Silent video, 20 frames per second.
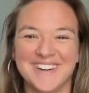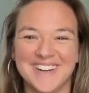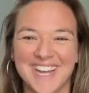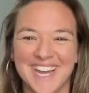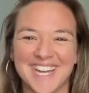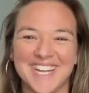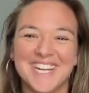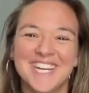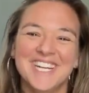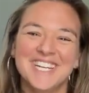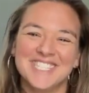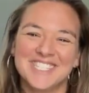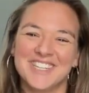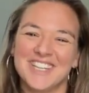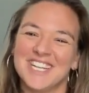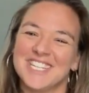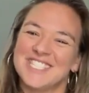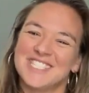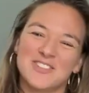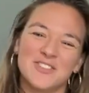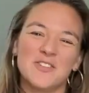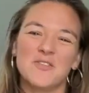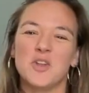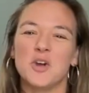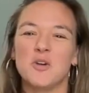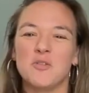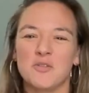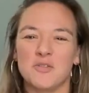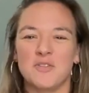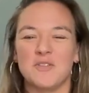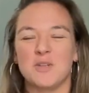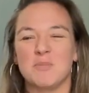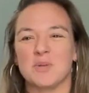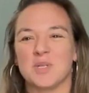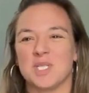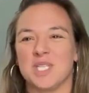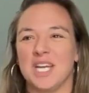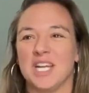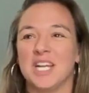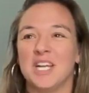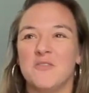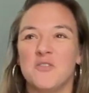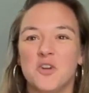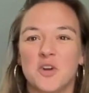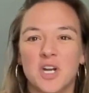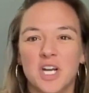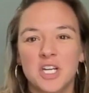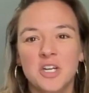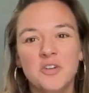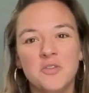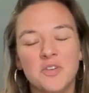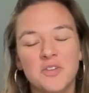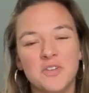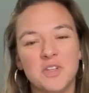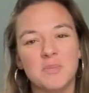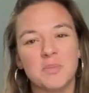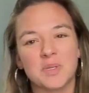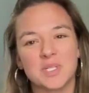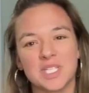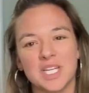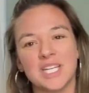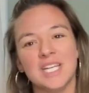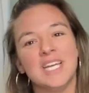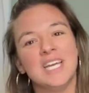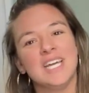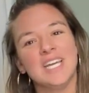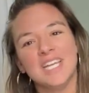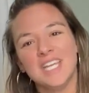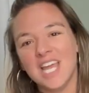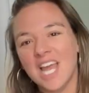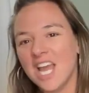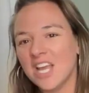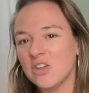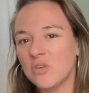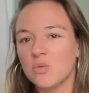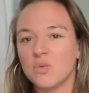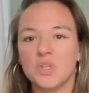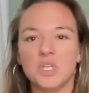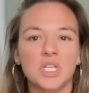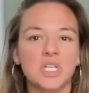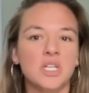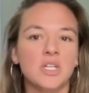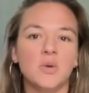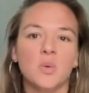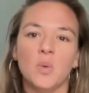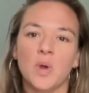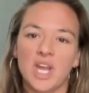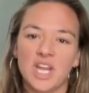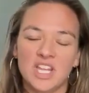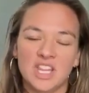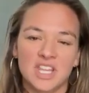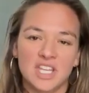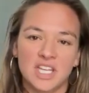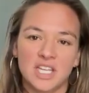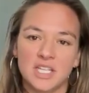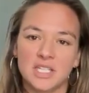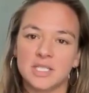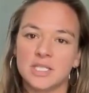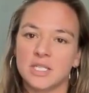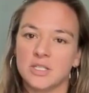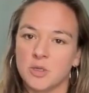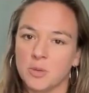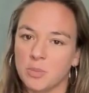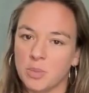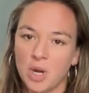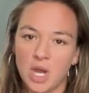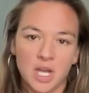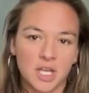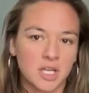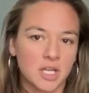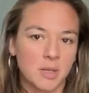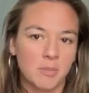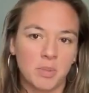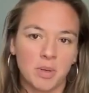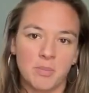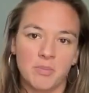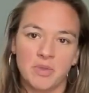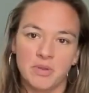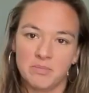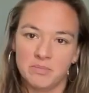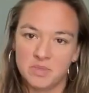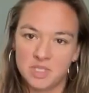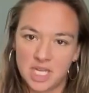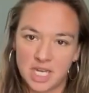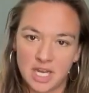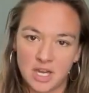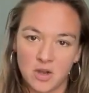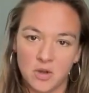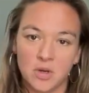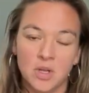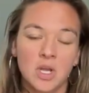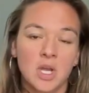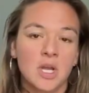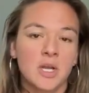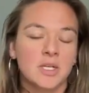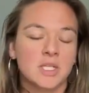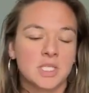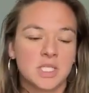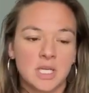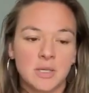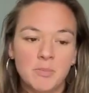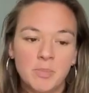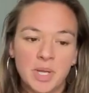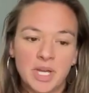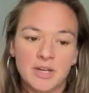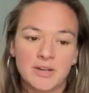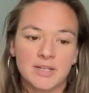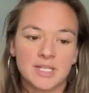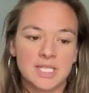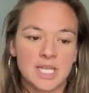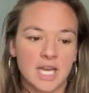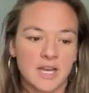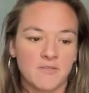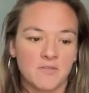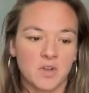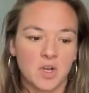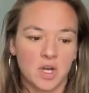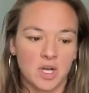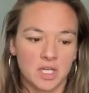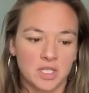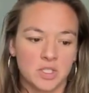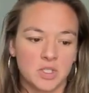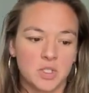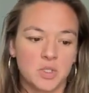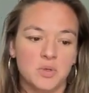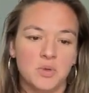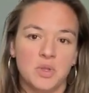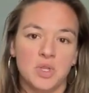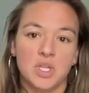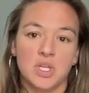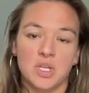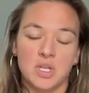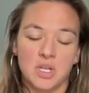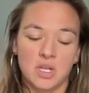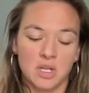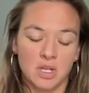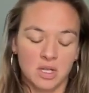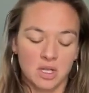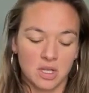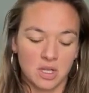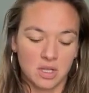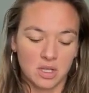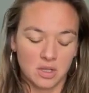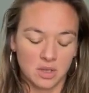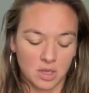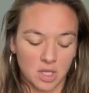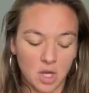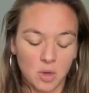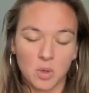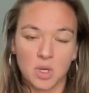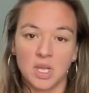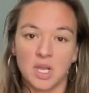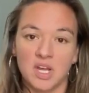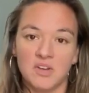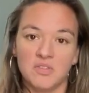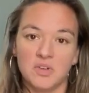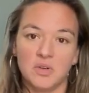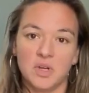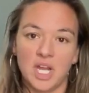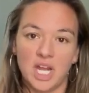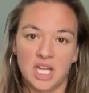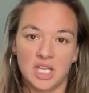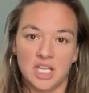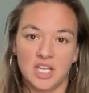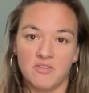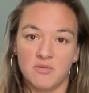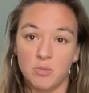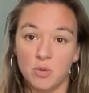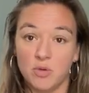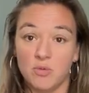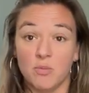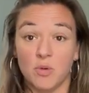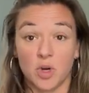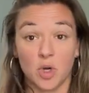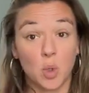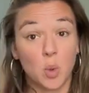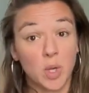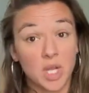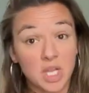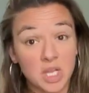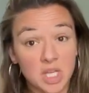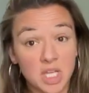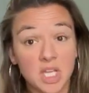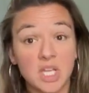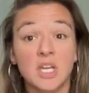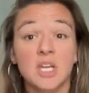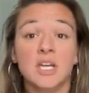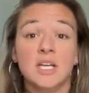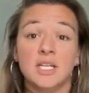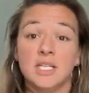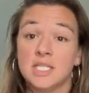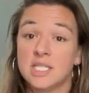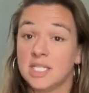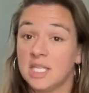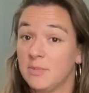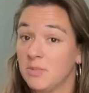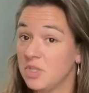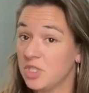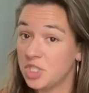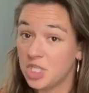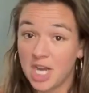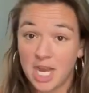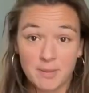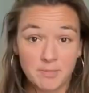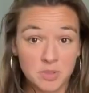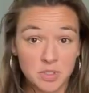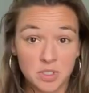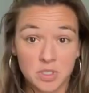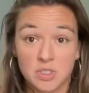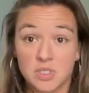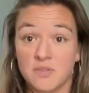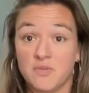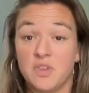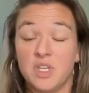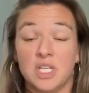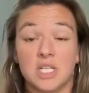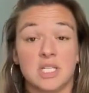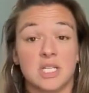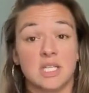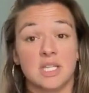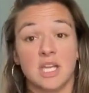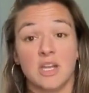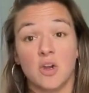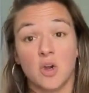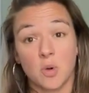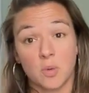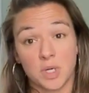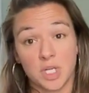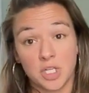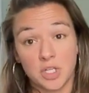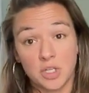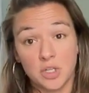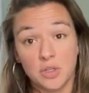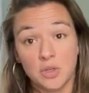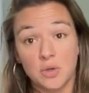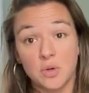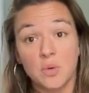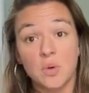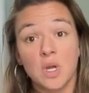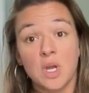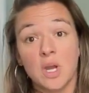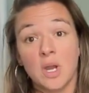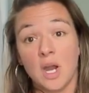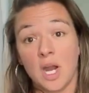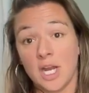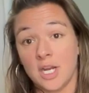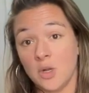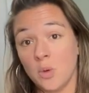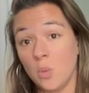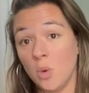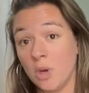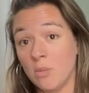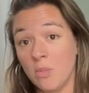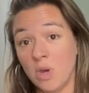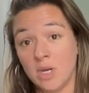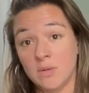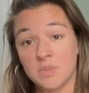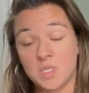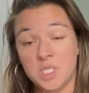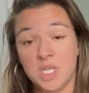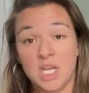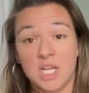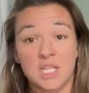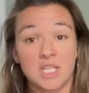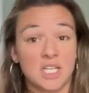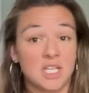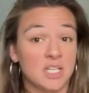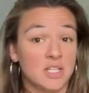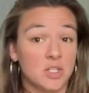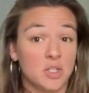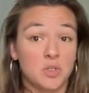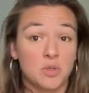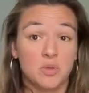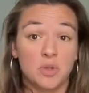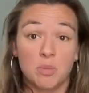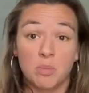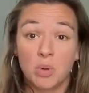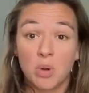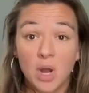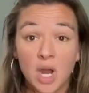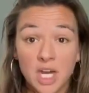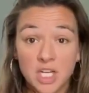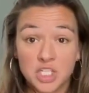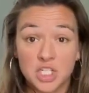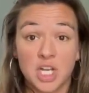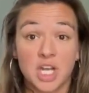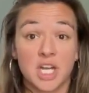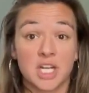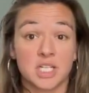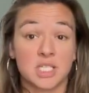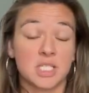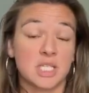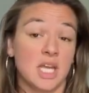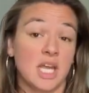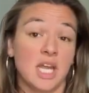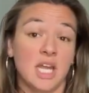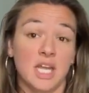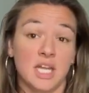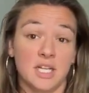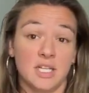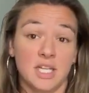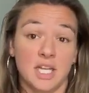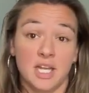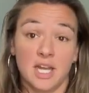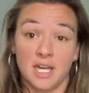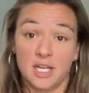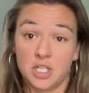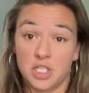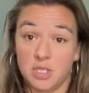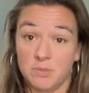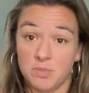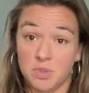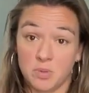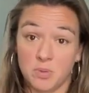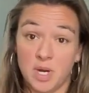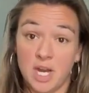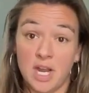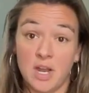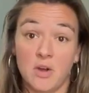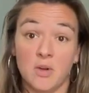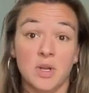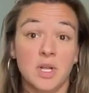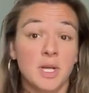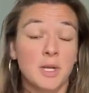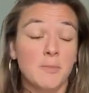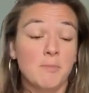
okay, so that's sort of the over 50%. If you're under 50%, yeah, you really need to weigh things. You're probably gonna bump them down. Some parents have gone to the lower level and they've moved more quickly, skipped chapters of things that they already knew. I know one mom said they didn't do the projects and they kind of jumped around